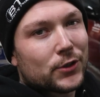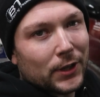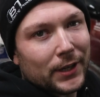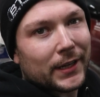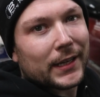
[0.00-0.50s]

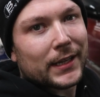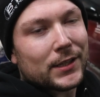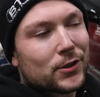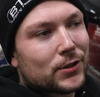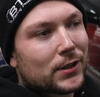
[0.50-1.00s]
start it,
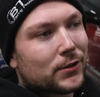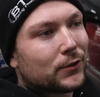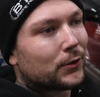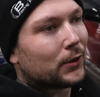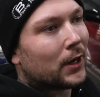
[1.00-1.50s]
it just
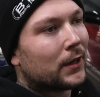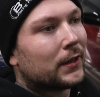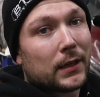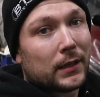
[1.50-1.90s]
doesn't turn on.